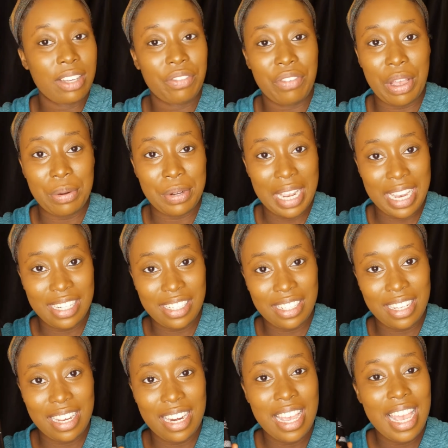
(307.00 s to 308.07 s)

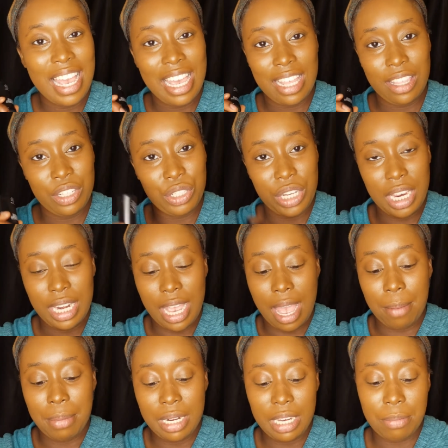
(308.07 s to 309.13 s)
foundation in the shade
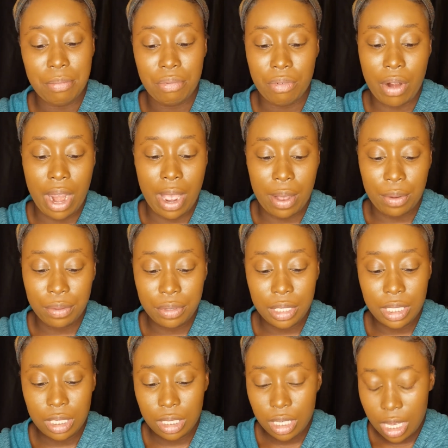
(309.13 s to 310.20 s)
Ebony Brown.
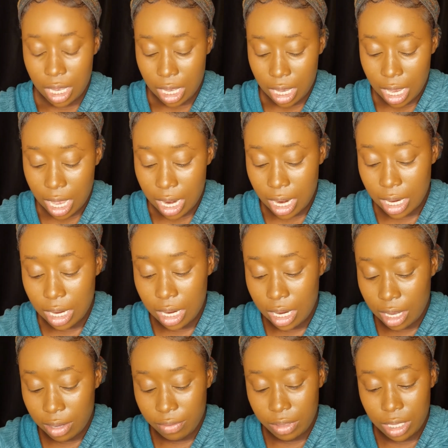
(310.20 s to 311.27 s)
I
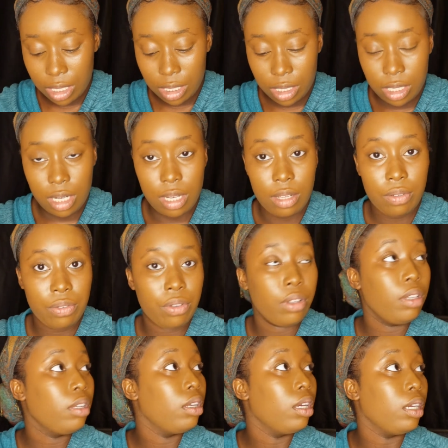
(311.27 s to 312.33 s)
love this stuff.
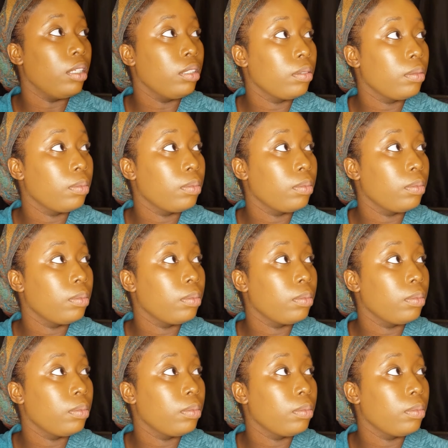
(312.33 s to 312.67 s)
Huh?